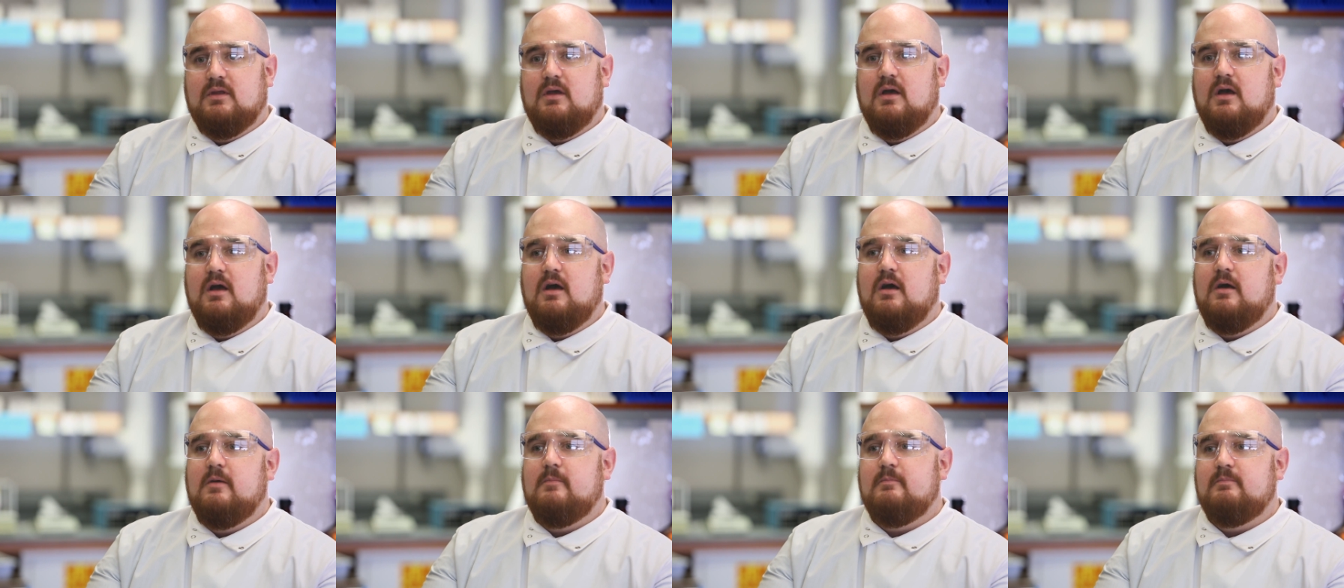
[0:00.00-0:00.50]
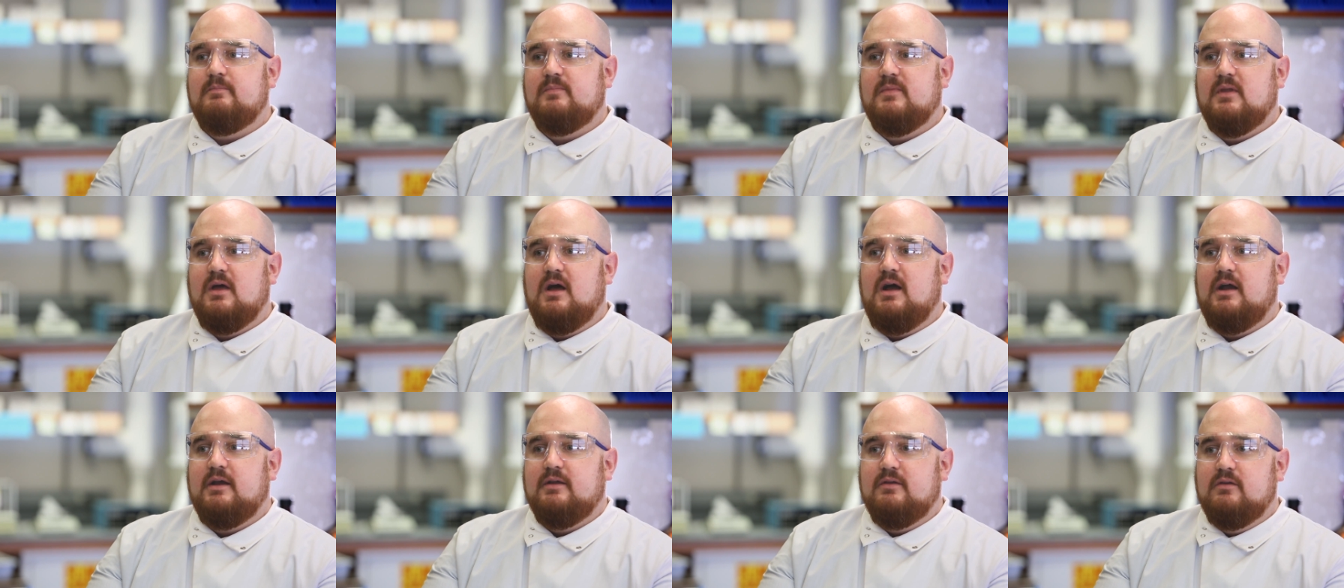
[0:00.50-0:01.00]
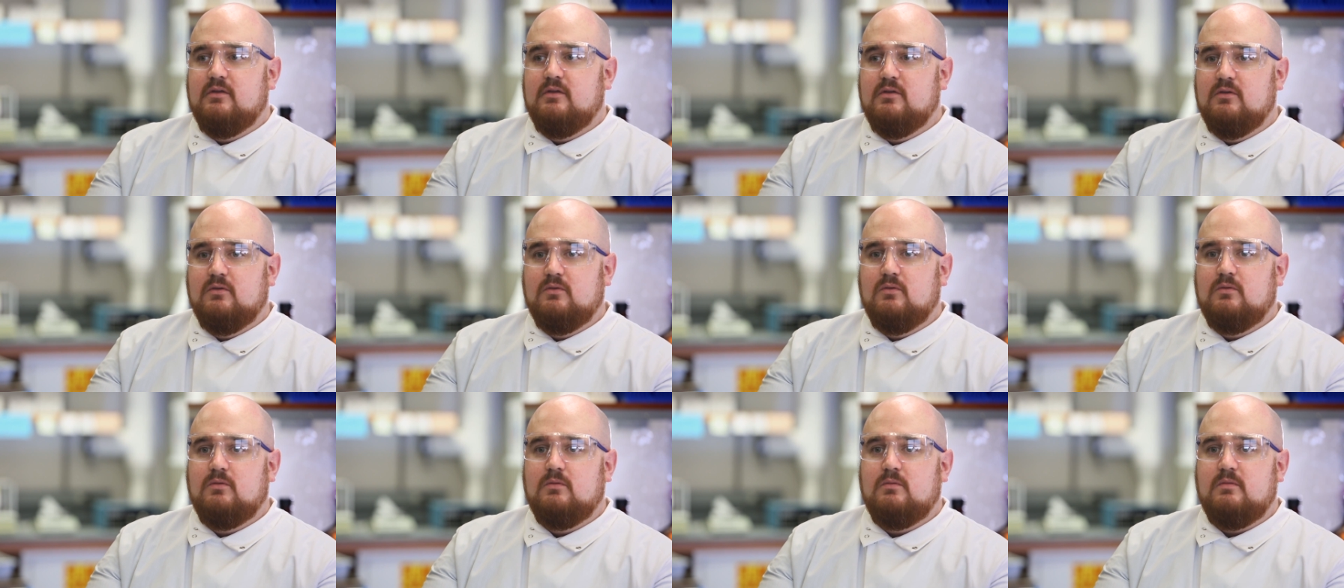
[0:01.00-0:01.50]
Um, I
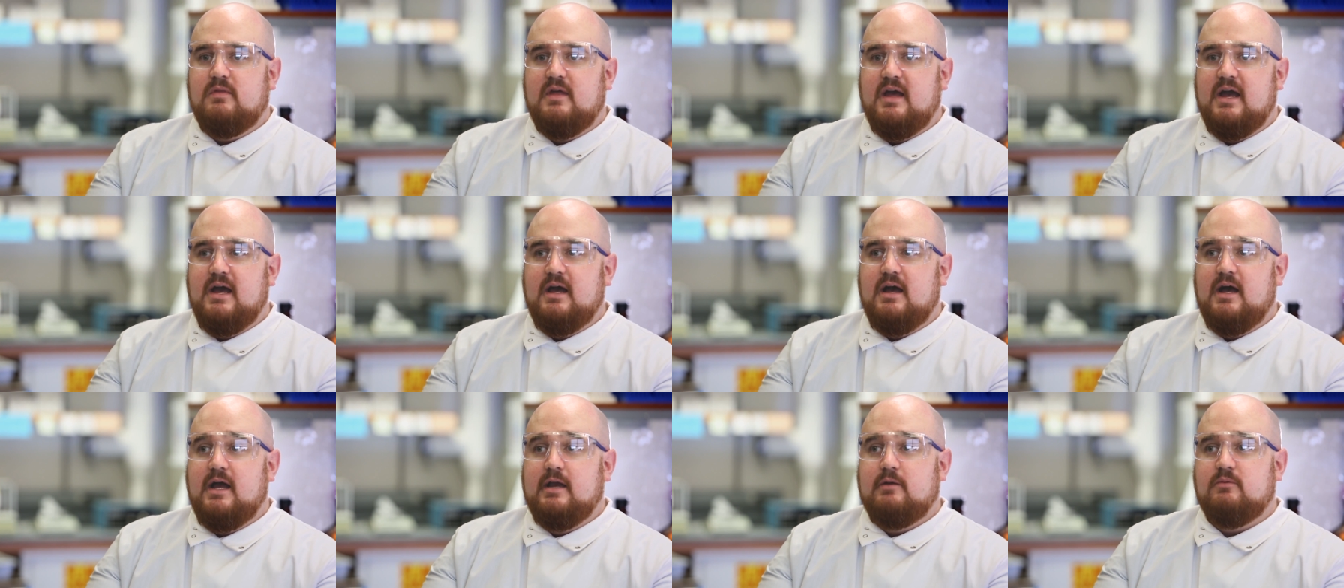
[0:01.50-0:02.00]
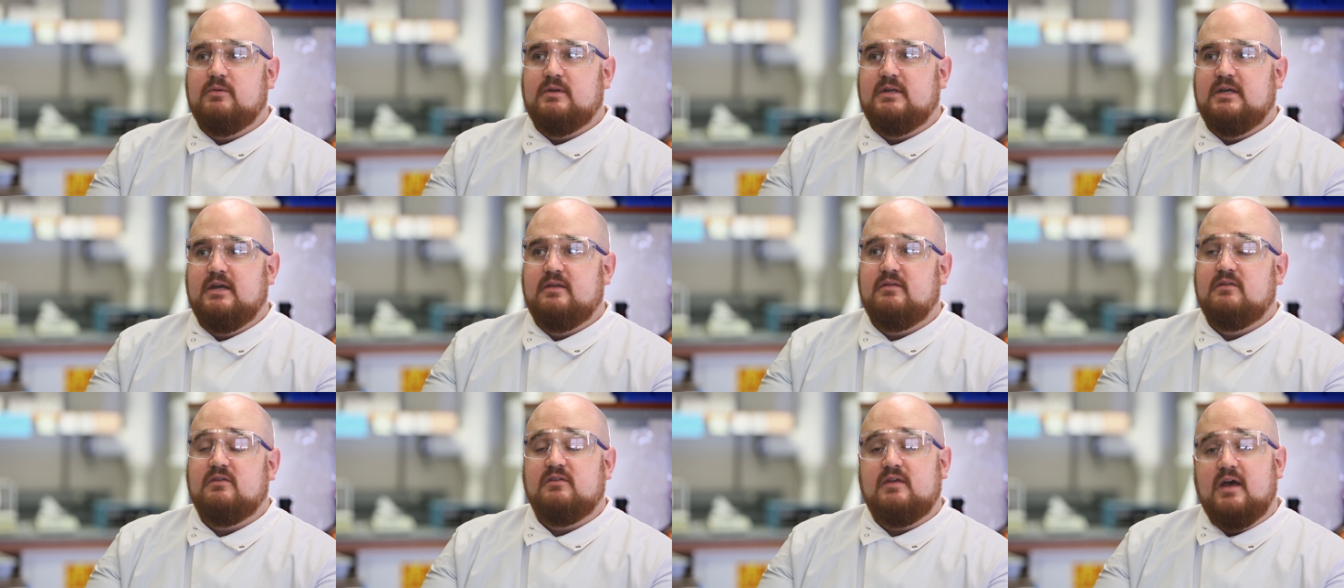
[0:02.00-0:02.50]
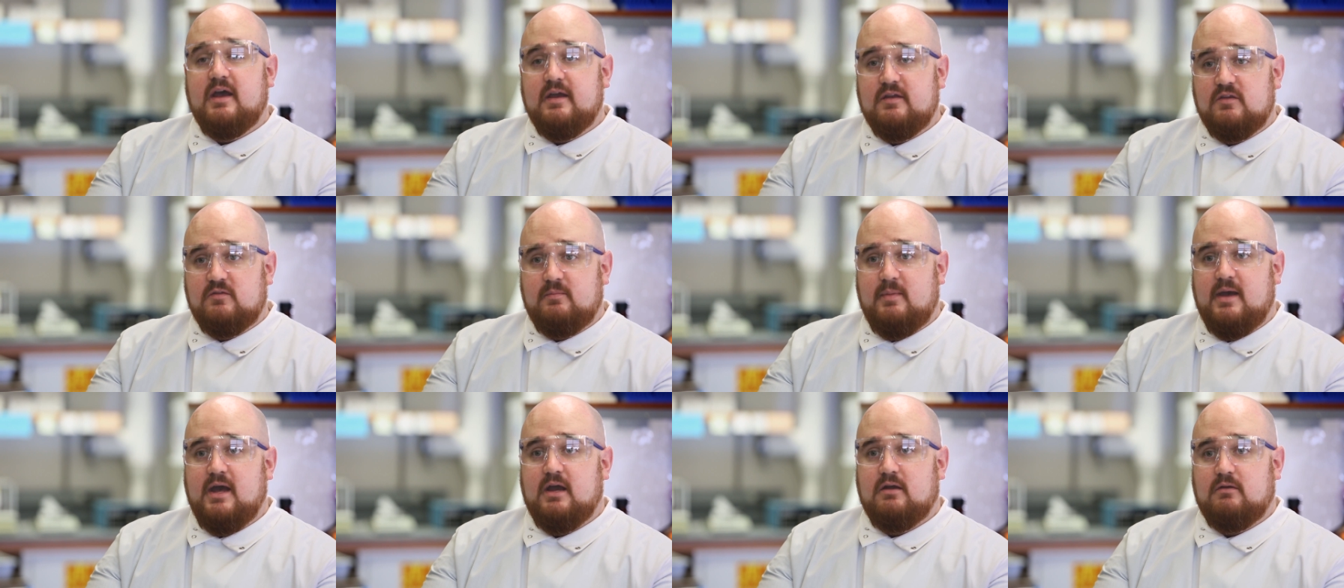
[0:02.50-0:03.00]
knew that I would get the
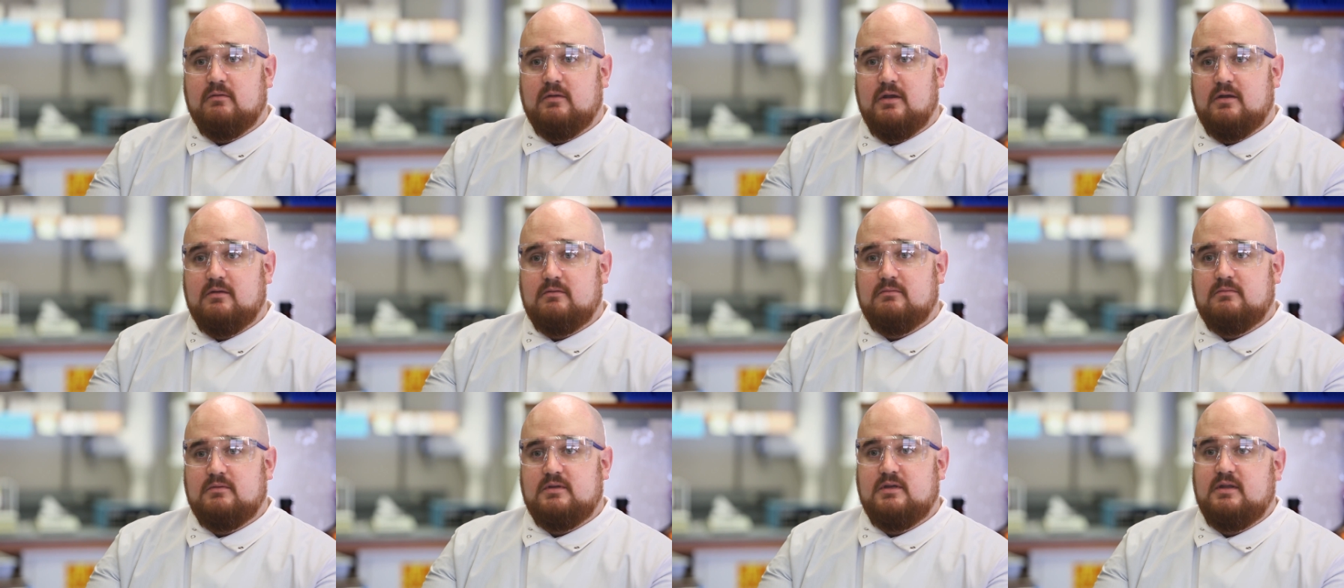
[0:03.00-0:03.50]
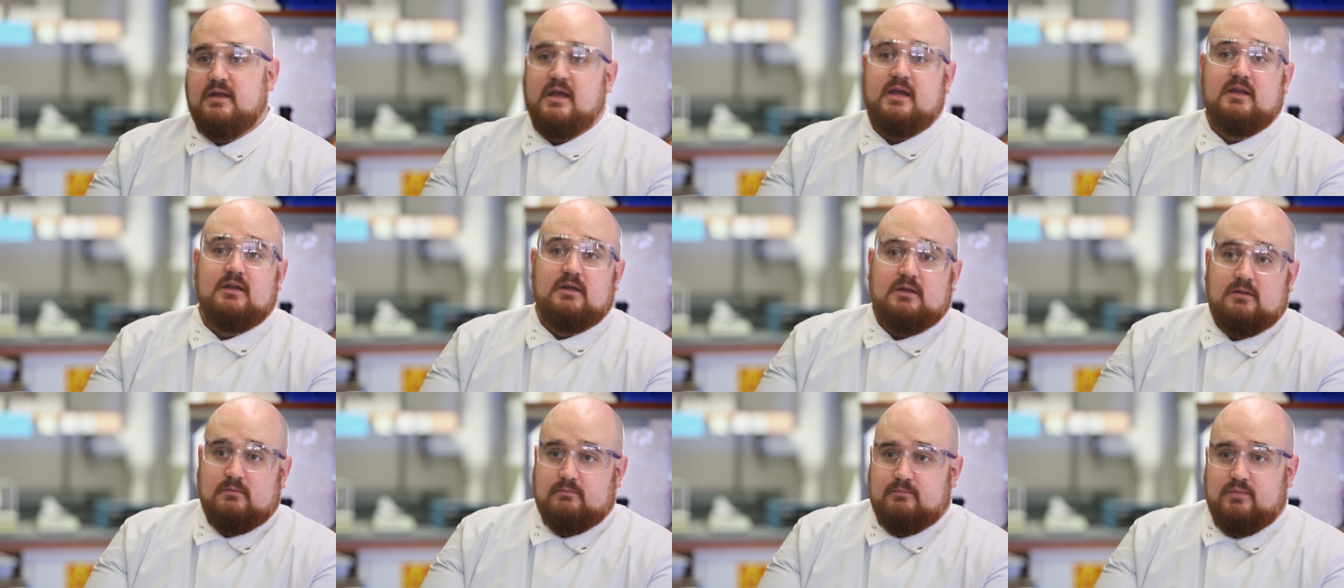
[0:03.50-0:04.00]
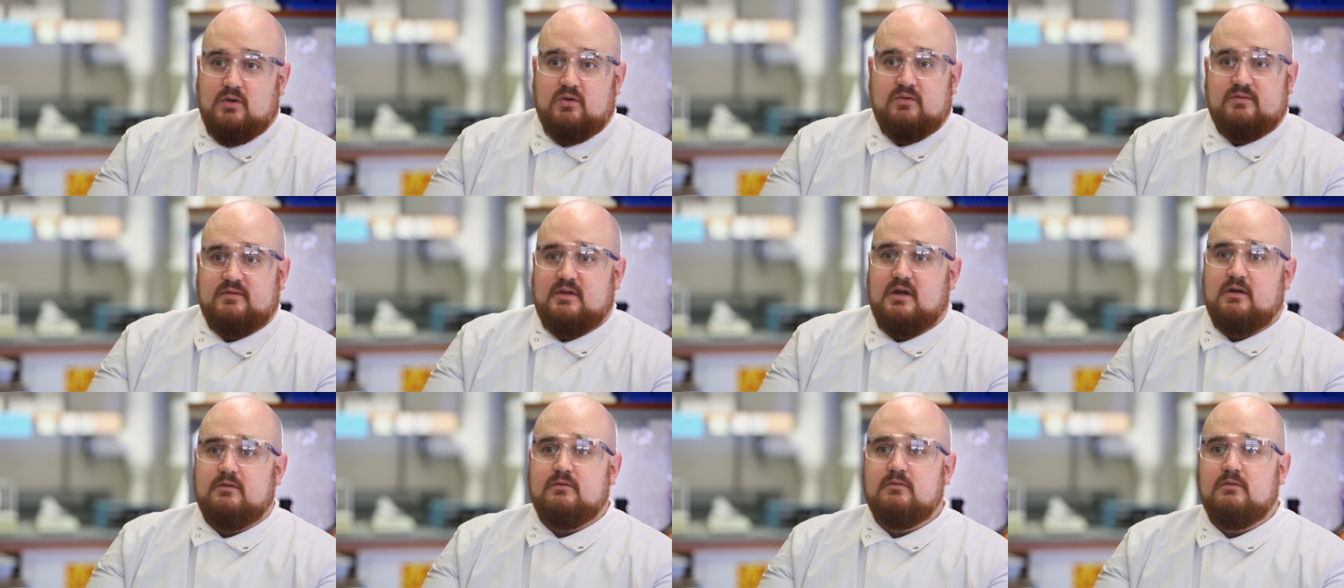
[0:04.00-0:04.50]
science background in any
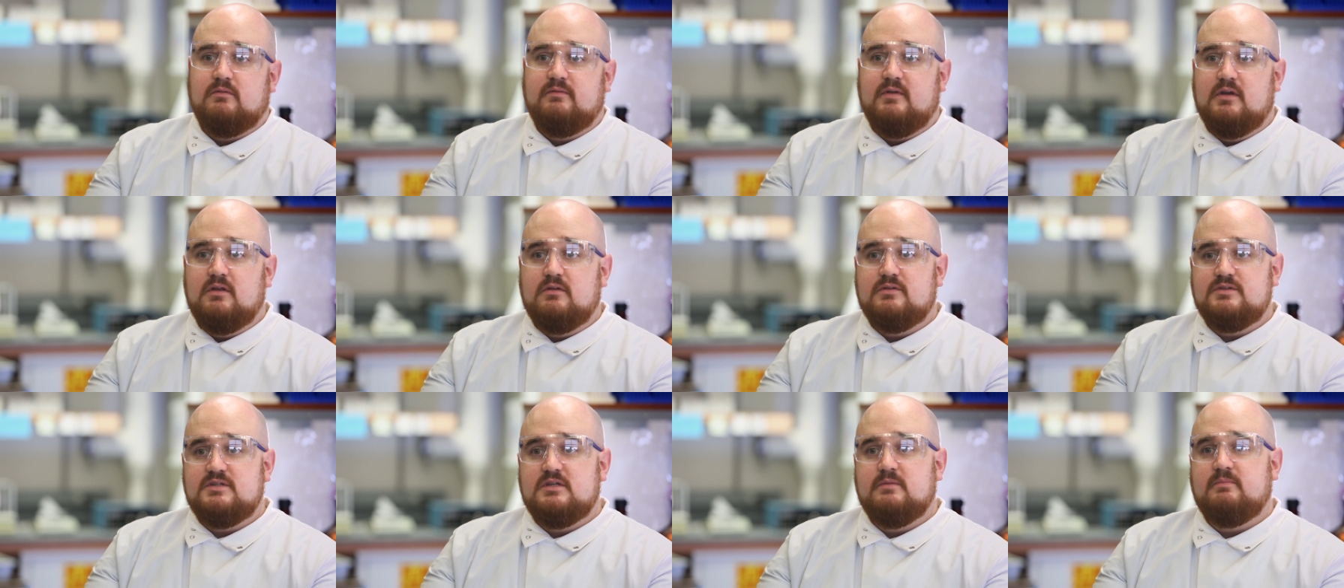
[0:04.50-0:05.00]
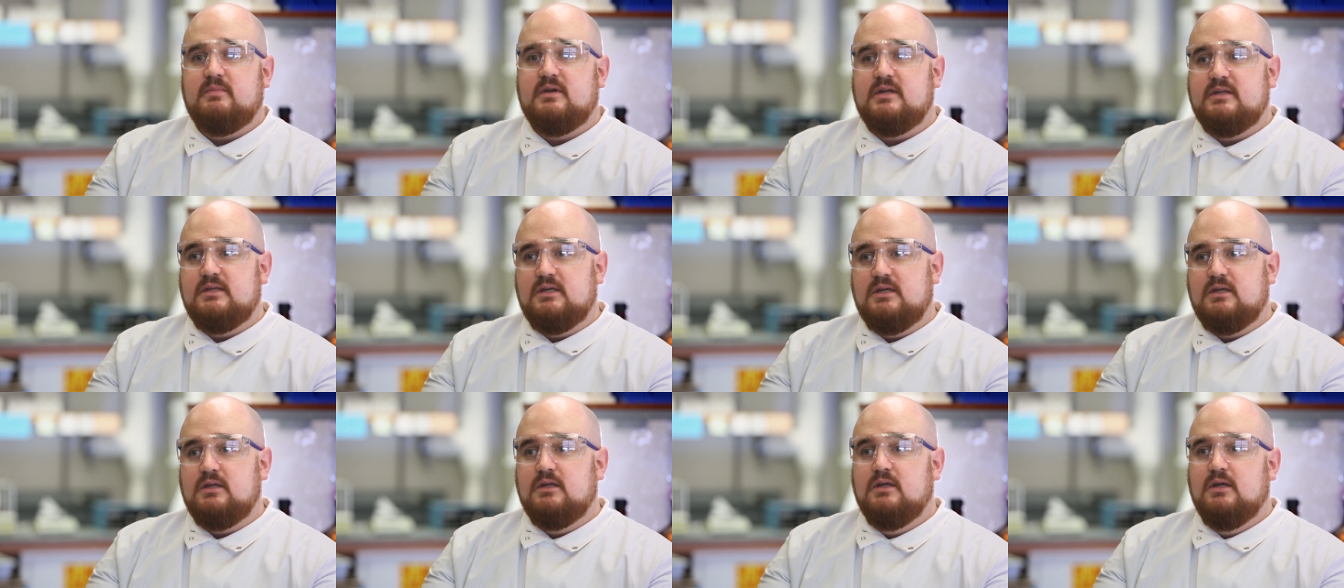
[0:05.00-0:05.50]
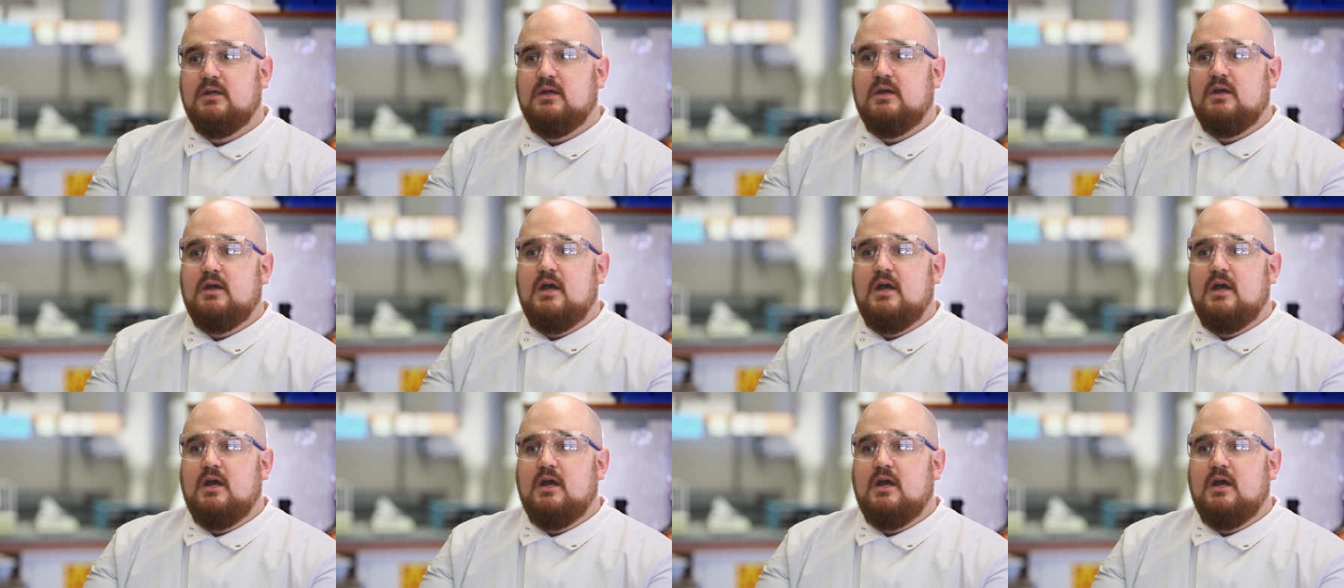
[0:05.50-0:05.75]
postdoctoral fellowship I did.